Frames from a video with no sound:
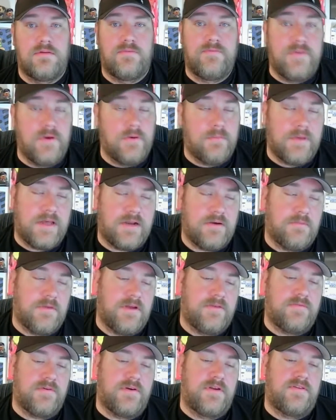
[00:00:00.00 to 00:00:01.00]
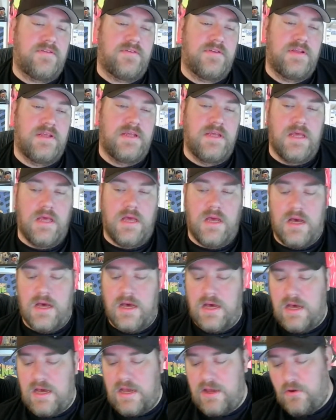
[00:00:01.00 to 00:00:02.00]
Feel better, my friend.
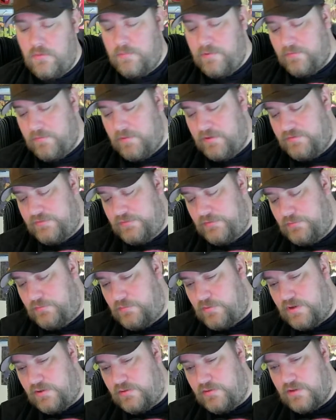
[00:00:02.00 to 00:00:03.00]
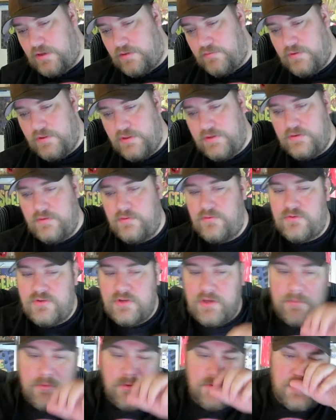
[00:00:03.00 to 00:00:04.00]
I hope everybody's doing well. I really do.
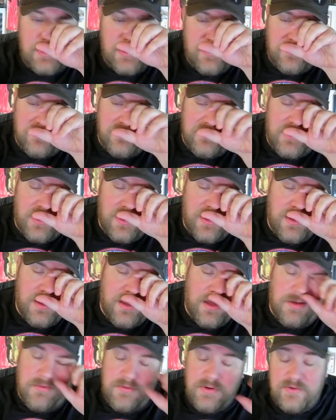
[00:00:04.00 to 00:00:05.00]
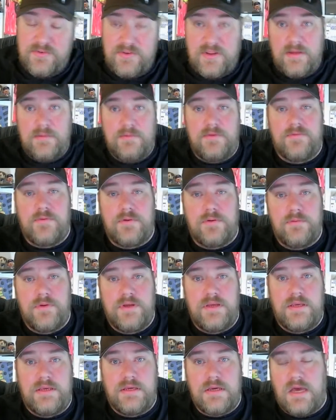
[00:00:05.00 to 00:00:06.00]
Just a couple of things I want to say before
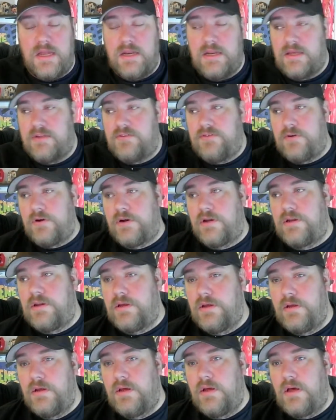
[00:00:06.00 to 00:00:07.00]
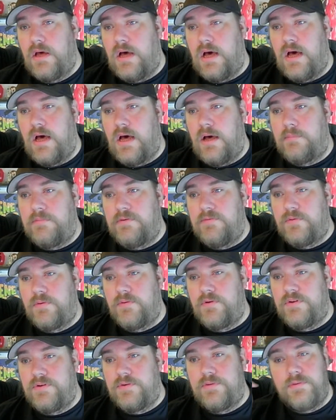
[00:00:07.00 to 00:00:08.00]
we kind of get started.
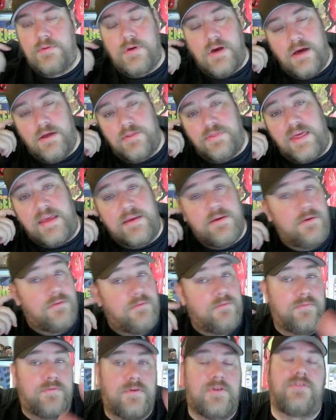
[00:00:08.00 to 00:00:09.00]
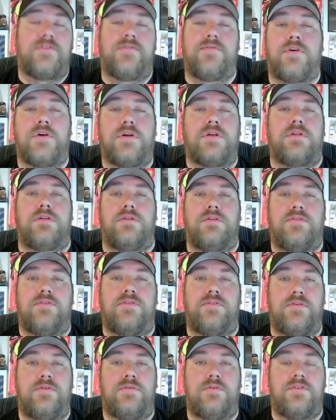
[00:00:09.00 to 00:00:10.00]
Before we do, thank you, first of all,
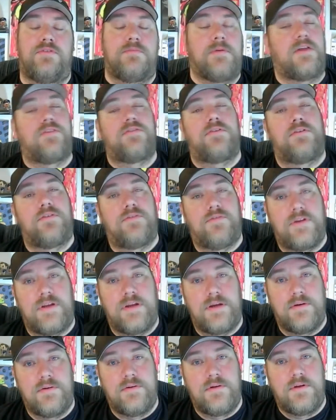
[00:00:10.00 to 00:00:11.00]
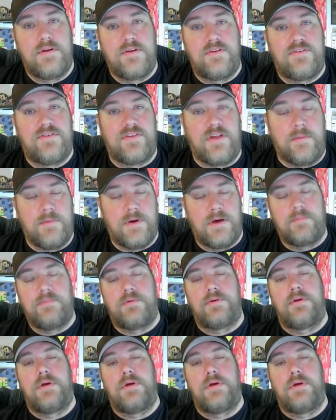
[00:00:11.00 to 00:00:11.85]
to the sponsor of this video, StubHub.